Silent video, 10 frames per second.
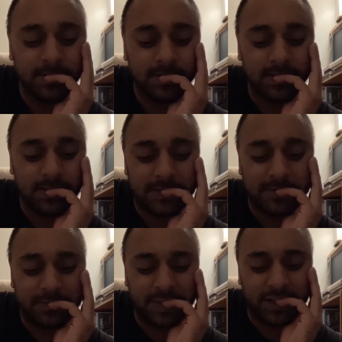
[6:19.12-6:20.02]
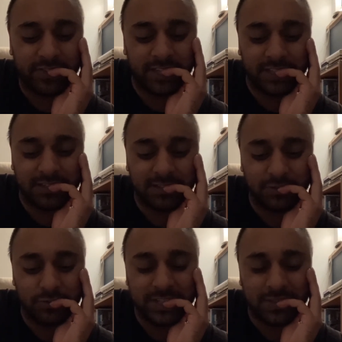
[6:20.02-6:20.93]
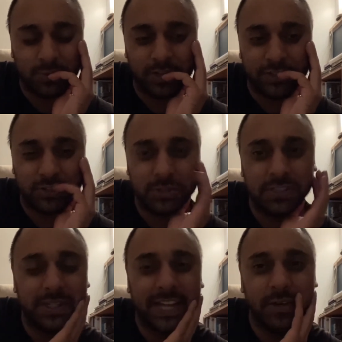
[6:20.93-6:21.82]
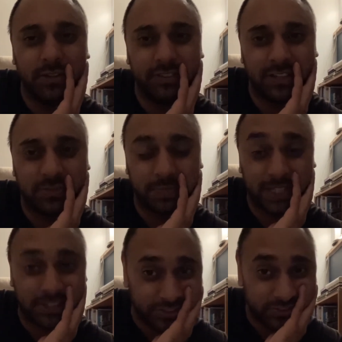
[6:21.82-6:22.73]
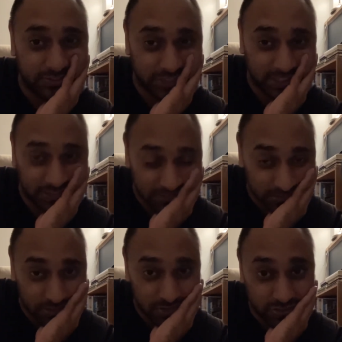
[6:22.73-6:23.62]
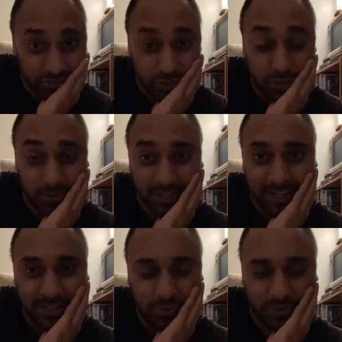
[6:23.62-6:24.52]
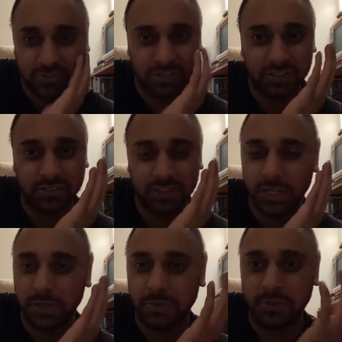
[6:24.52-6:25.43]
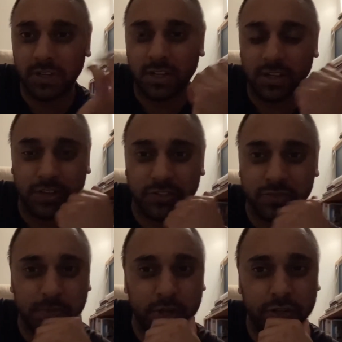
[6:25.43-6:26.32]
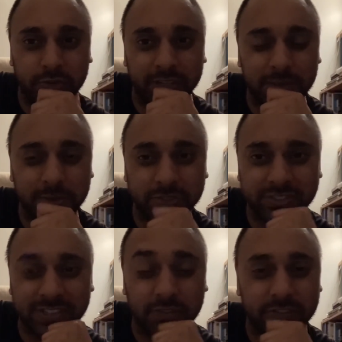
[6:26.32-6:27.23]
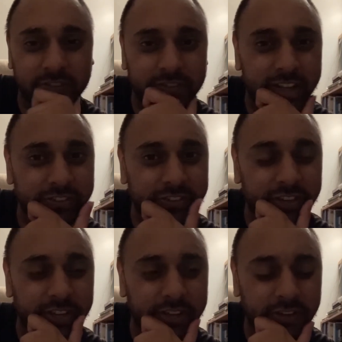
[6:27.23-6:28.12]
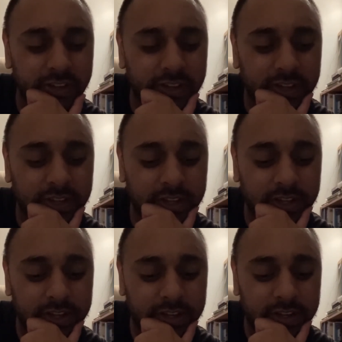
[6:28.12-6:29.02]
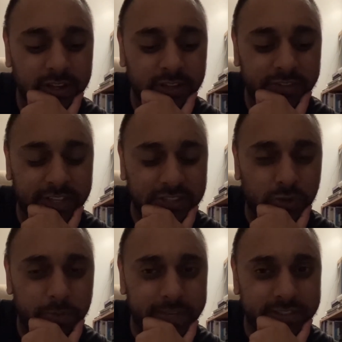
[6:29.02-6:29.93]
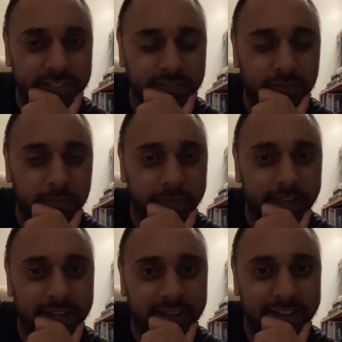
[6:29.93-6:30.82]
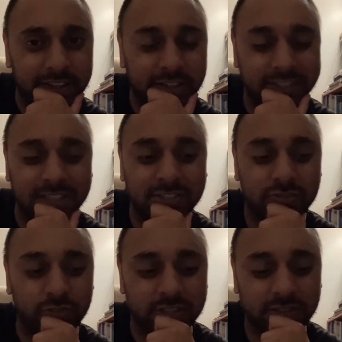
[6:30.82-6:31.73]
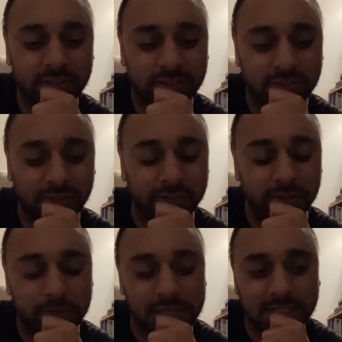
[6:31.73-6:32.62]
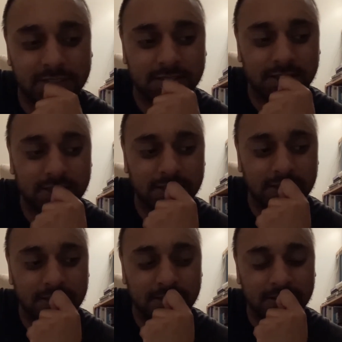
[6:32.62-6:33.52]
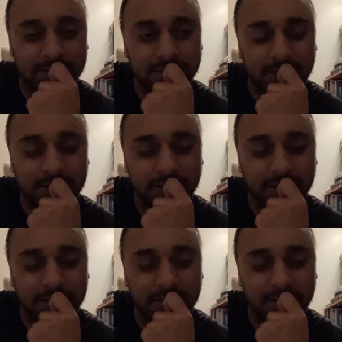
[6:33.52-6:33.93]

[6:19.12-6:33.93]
then but I think the reason why she was okay with it is because she knew that it wasn't just her just murdering him, it was self-defense, and then things got messy from there, and then her distrust of the police. So,